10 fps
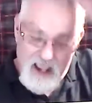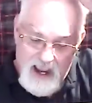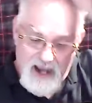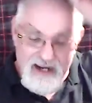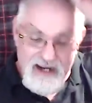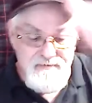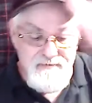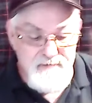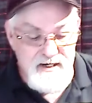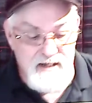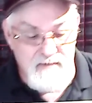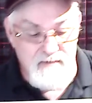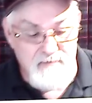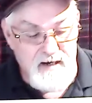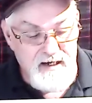I haven't been
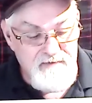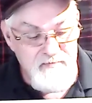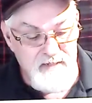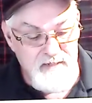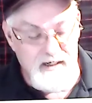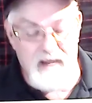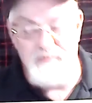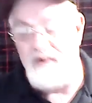out of